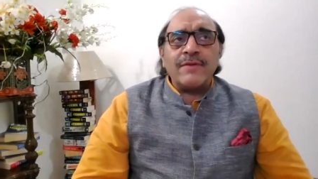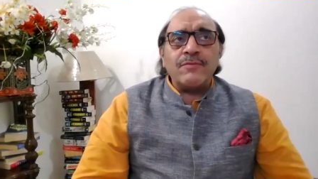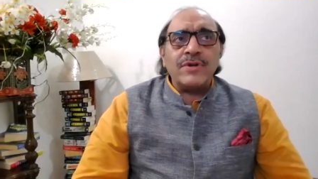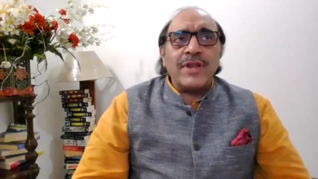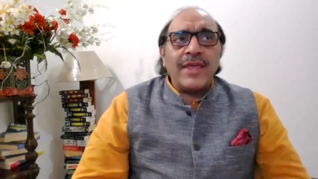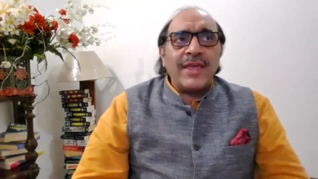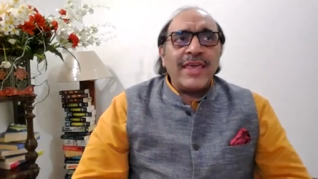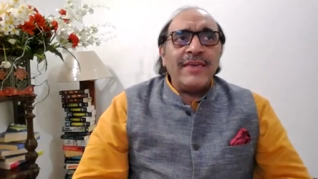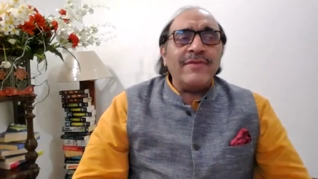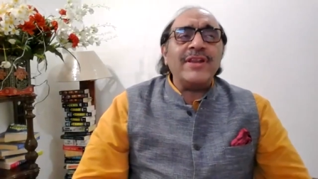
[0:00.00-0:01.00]
would
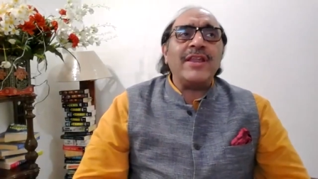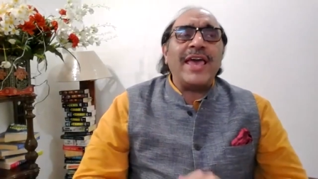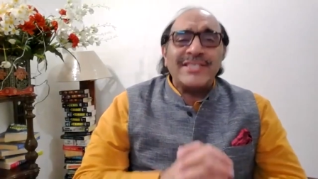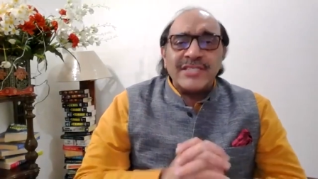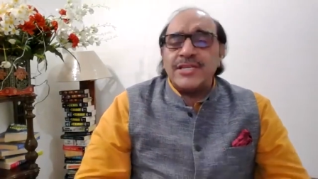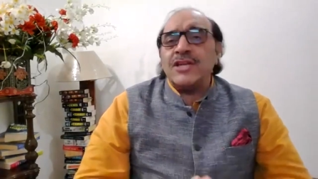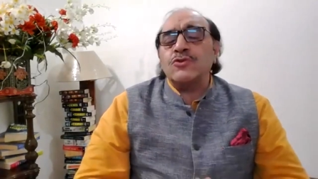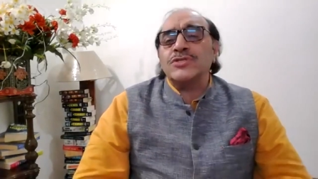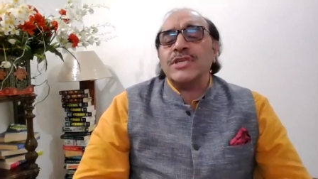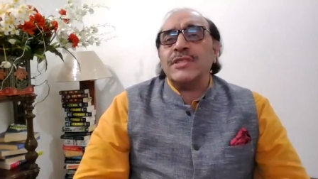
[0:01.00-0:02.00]
even hesitate
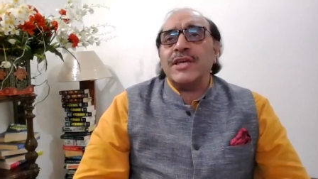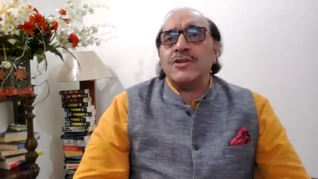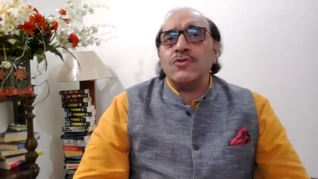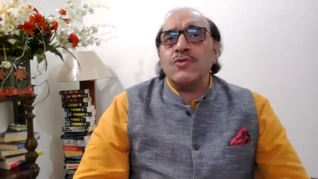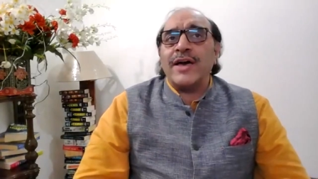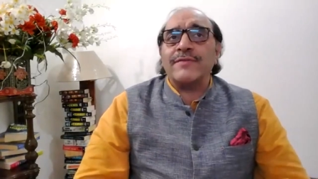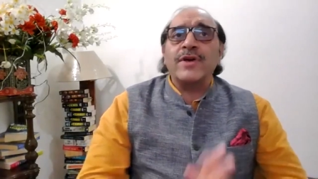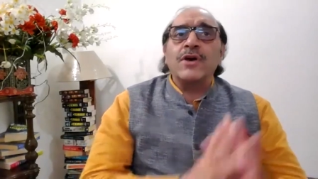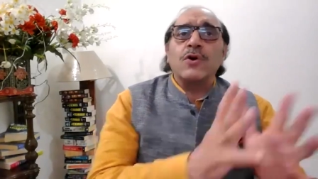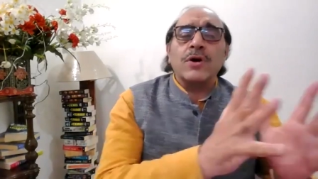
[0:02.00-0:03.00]
to say that you
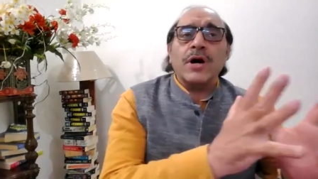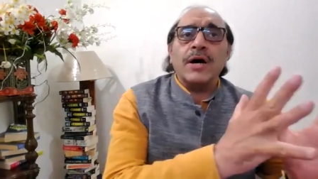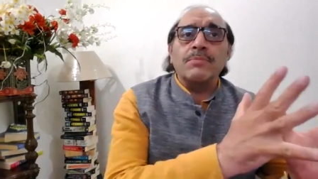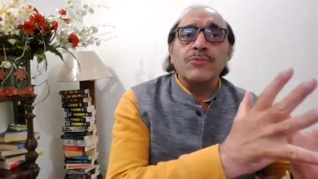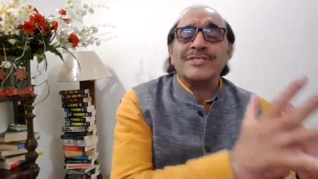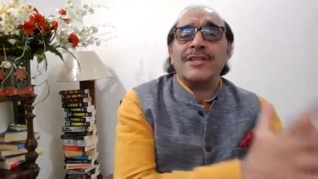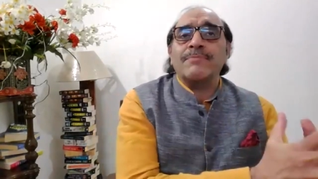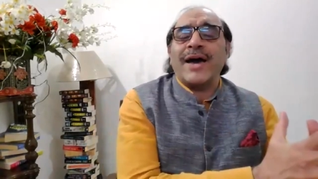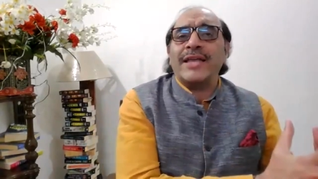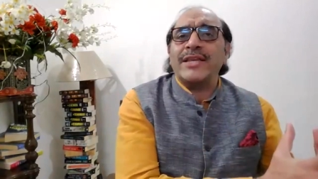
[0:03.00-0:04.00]
have a
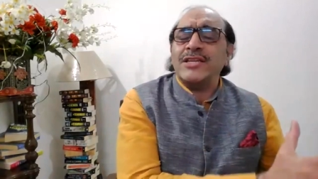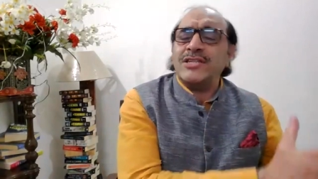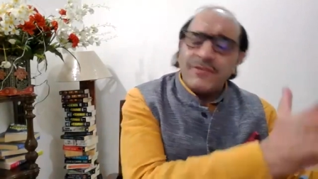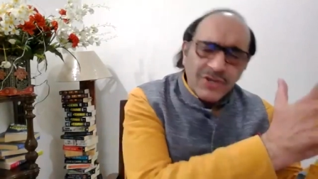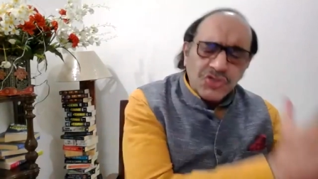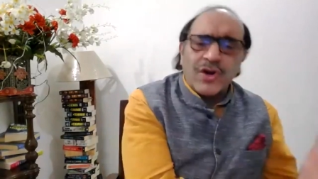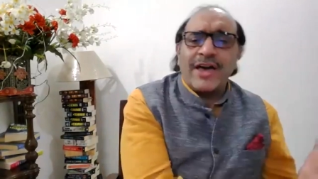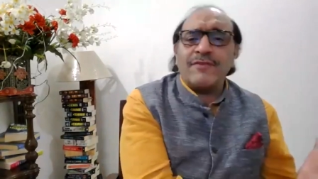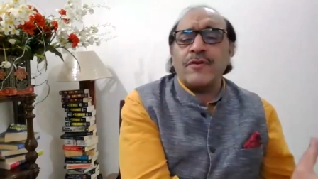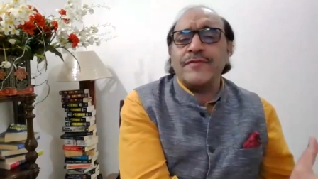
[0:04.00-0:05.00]
Muslim identity, which you
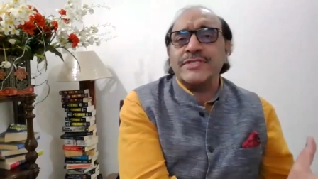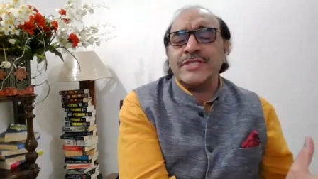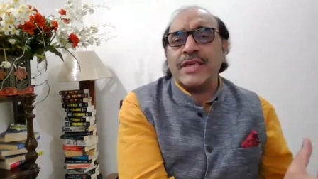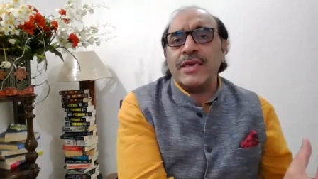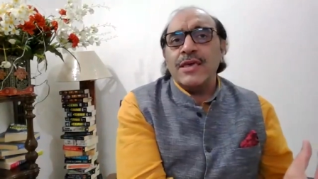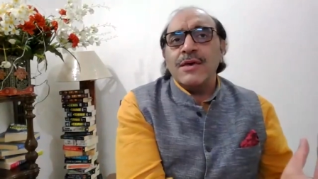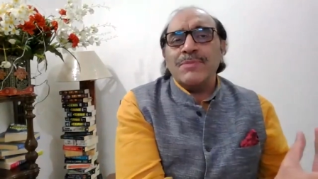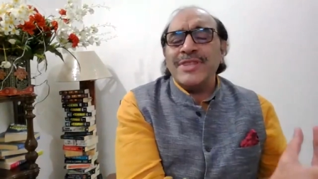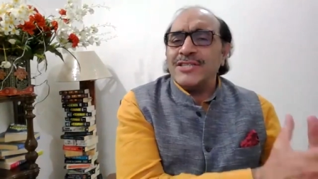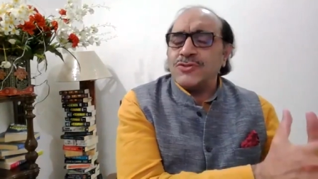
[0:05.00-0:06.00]
have, obviously,
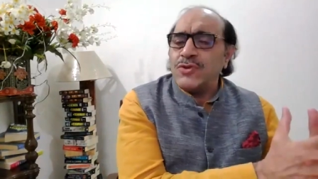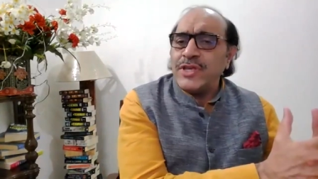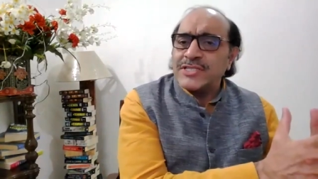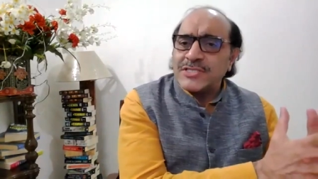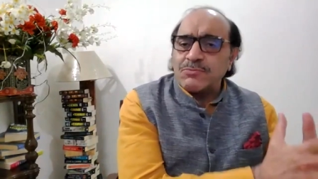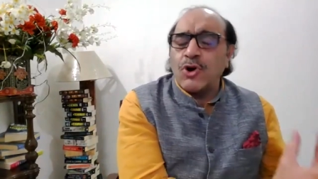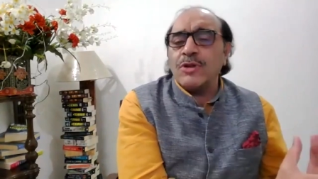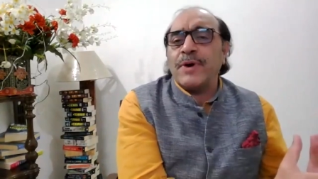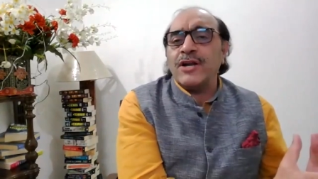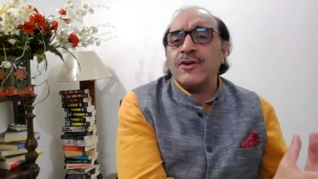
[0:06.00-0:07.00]
but that's only a
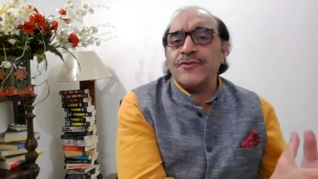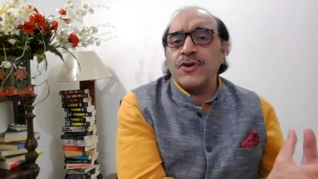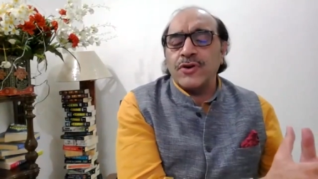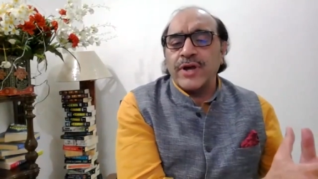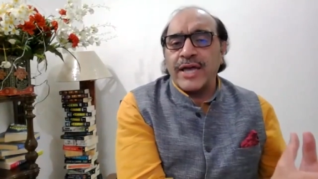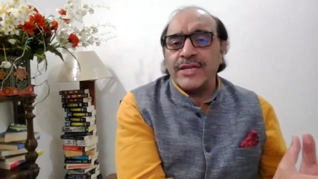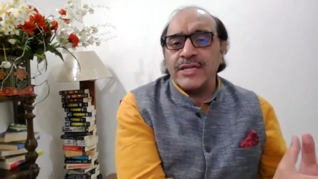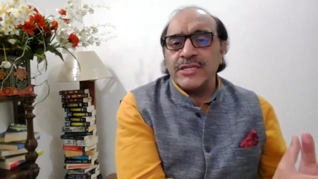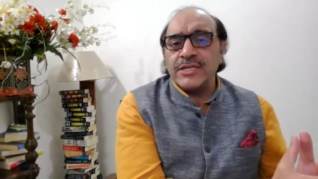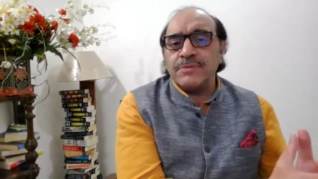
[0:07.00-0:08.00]
small part of your
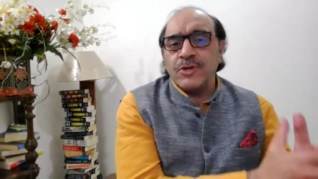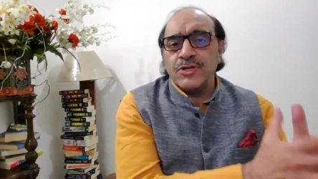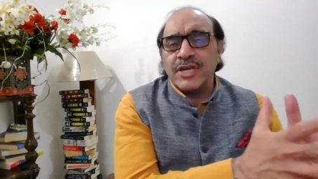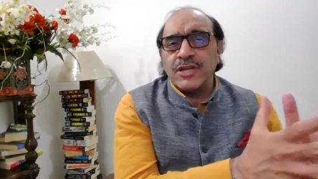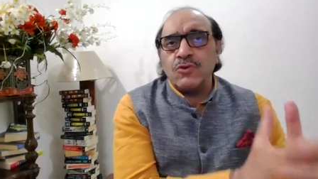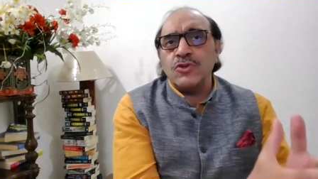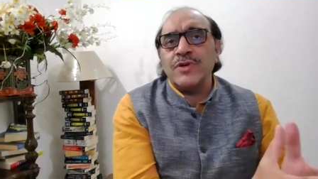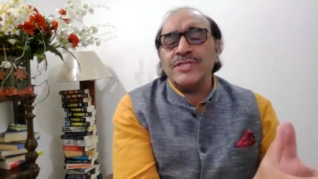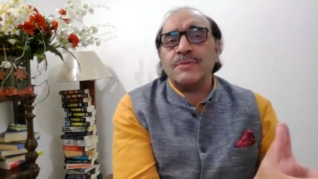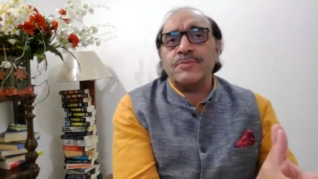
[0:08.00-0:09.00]
identity, because I know you
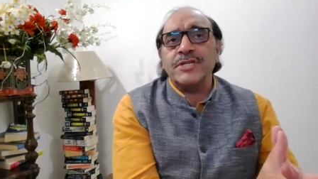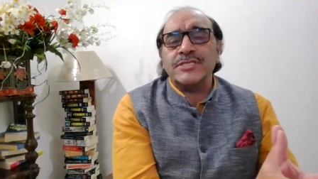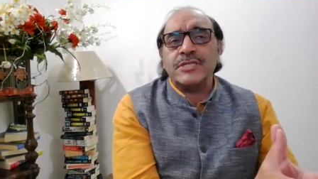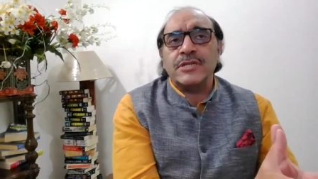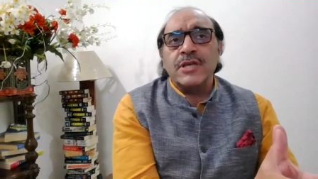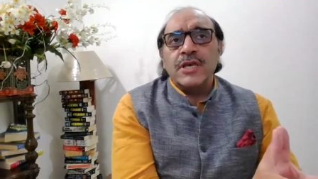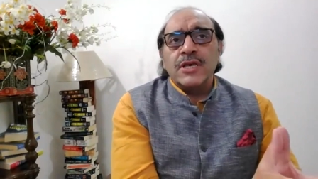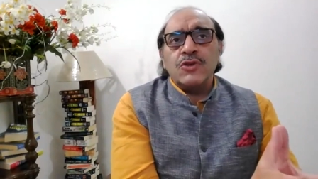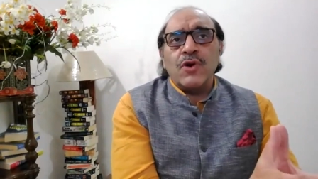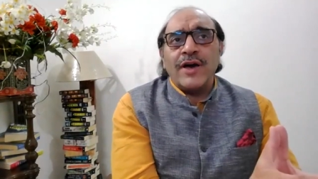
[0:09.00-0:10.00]
as a person.
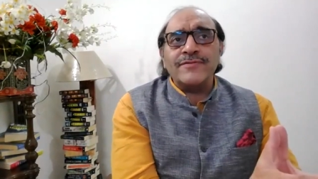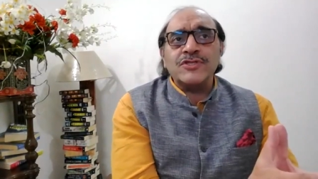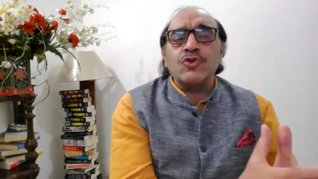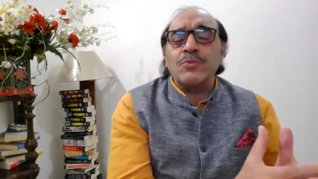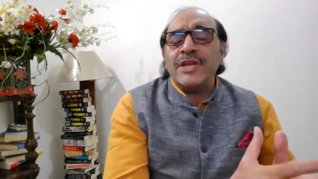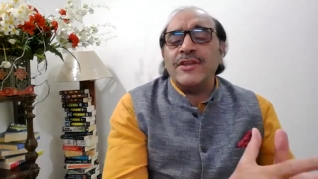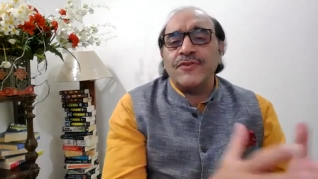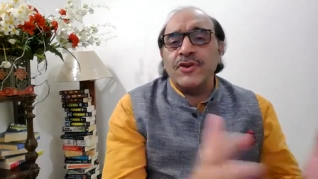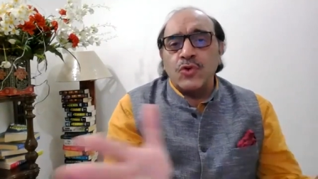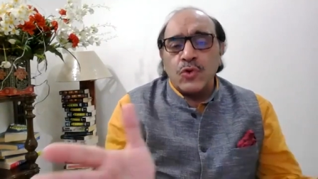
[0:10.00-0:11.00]
You have so many
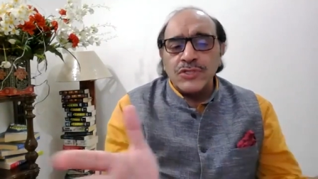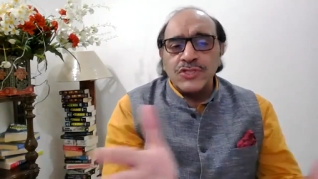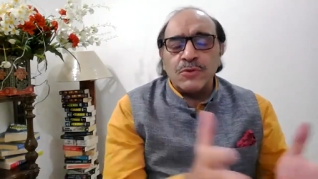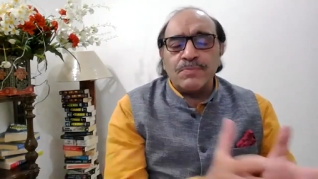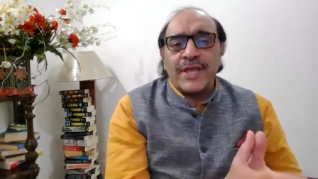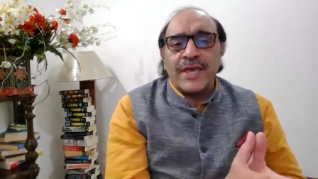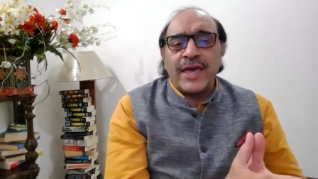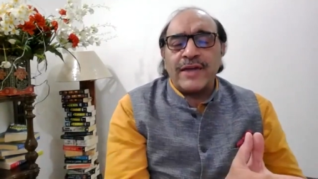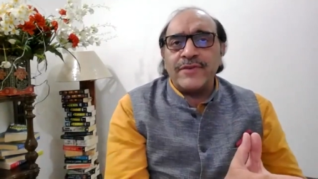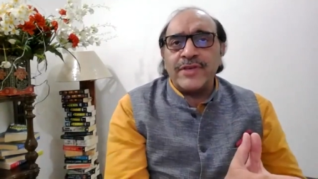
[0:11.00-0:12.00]
different roles you play,
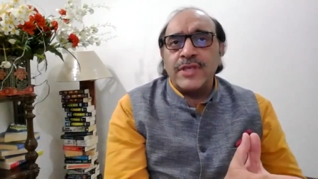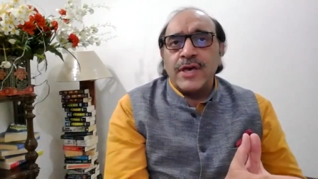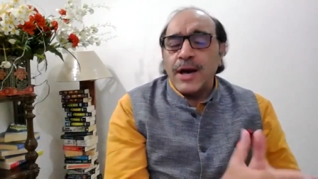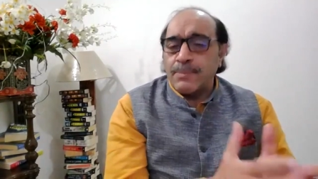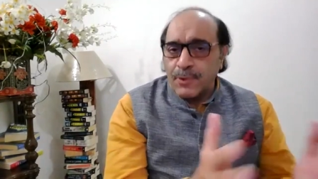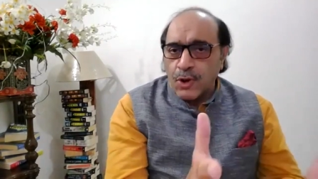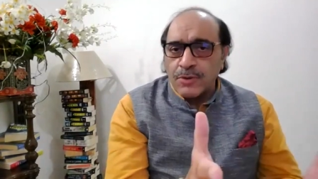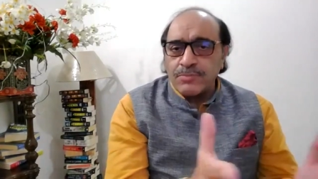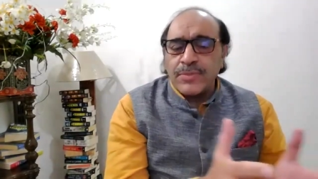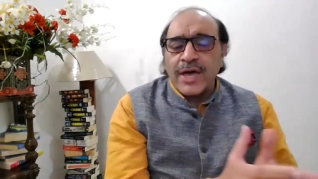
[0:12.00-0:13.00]
and with
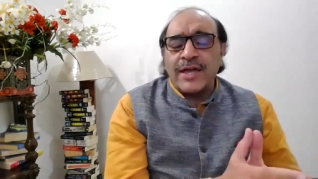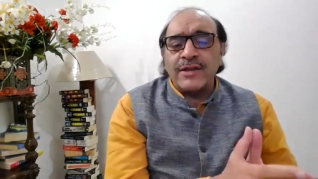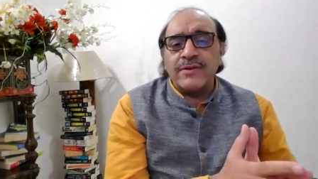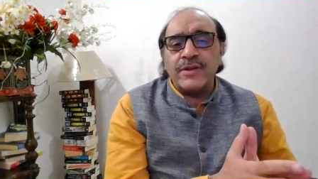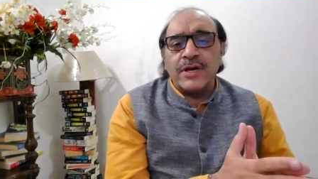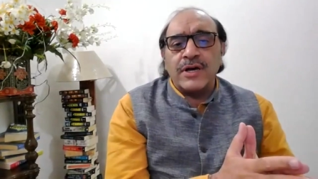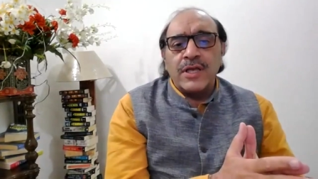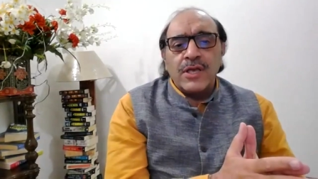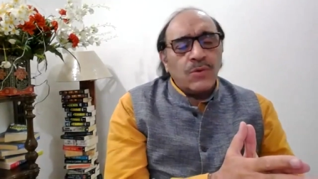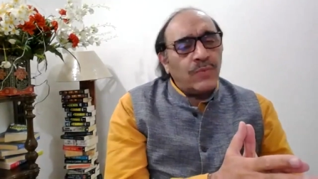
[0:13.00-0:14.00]
aplomb, and
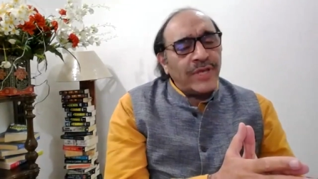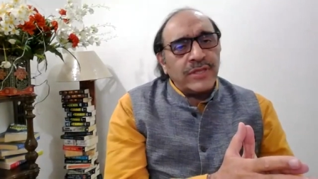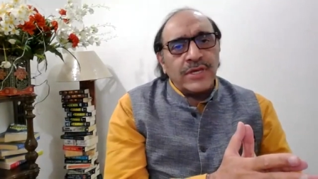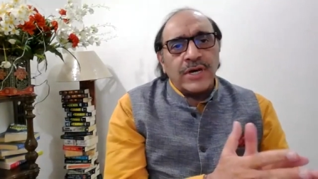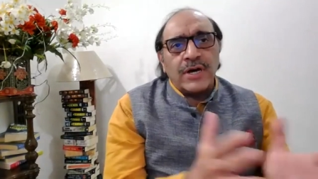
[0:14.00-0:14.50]
with